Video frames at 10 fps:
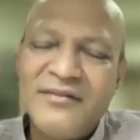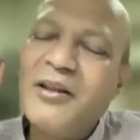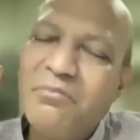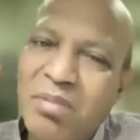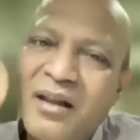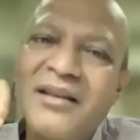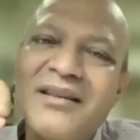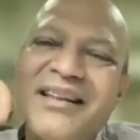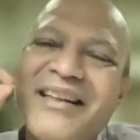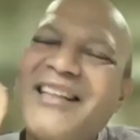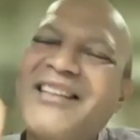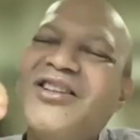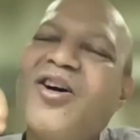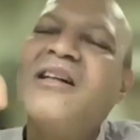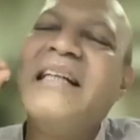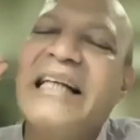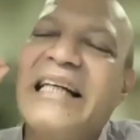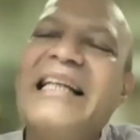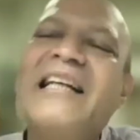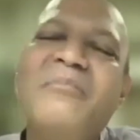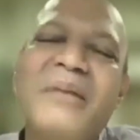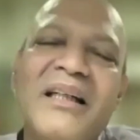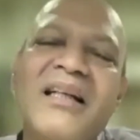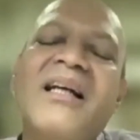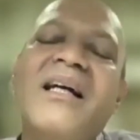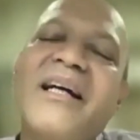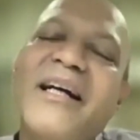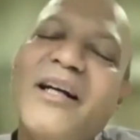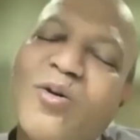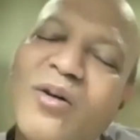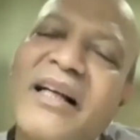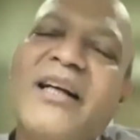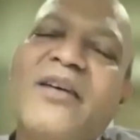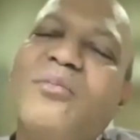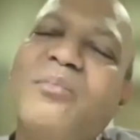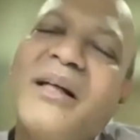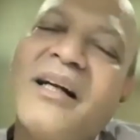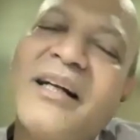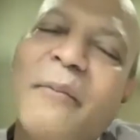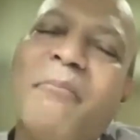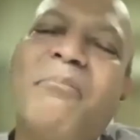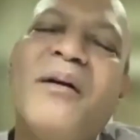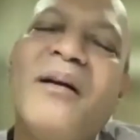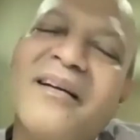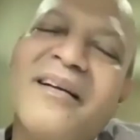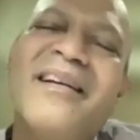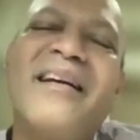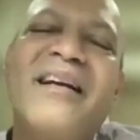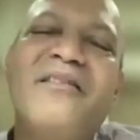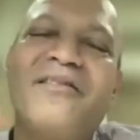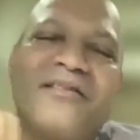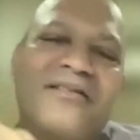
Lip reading: The burst does not heal me. It only gives me a temporary relief.